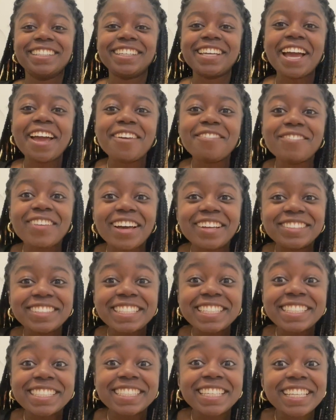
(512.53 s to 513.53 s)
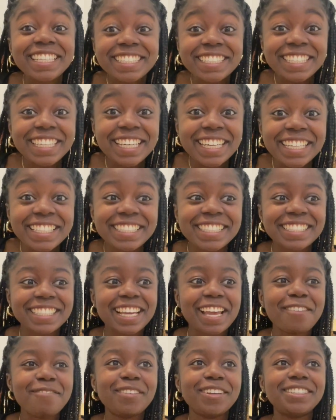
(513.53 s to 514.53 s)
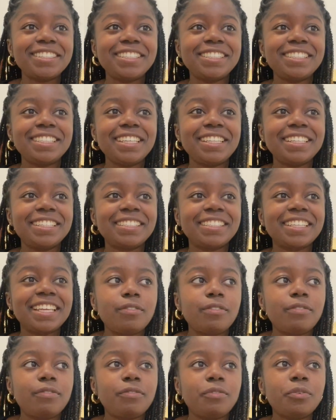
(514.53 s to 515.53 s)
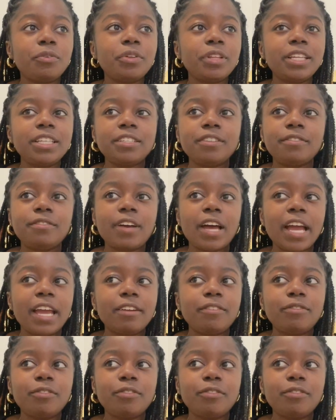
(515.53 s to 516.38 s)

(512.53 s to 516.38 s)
I'm about to see Jesus. I'm about to see this fully divine,